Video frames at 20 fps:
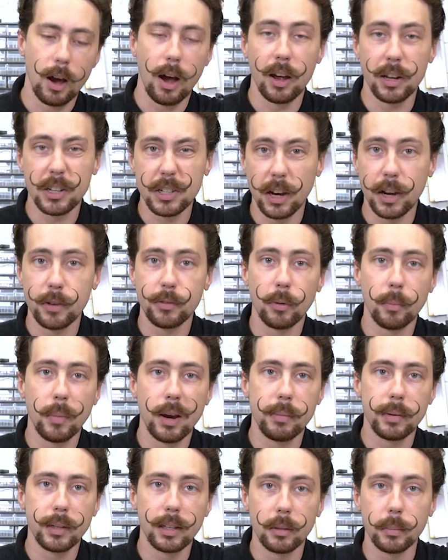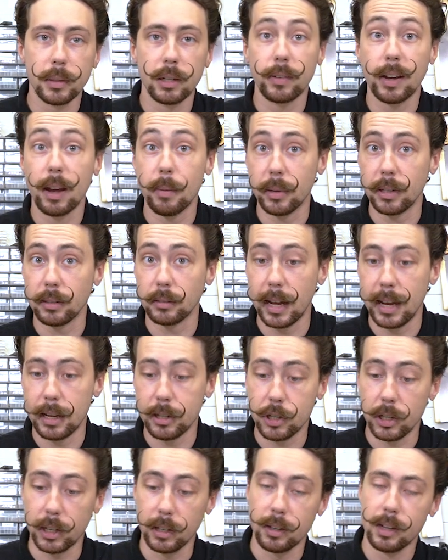aside from maybe a little bit of chemical
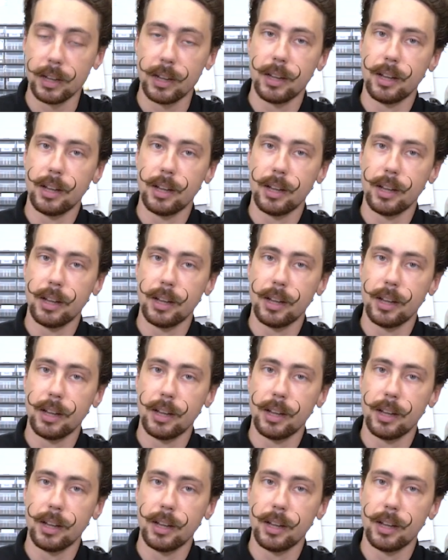etching.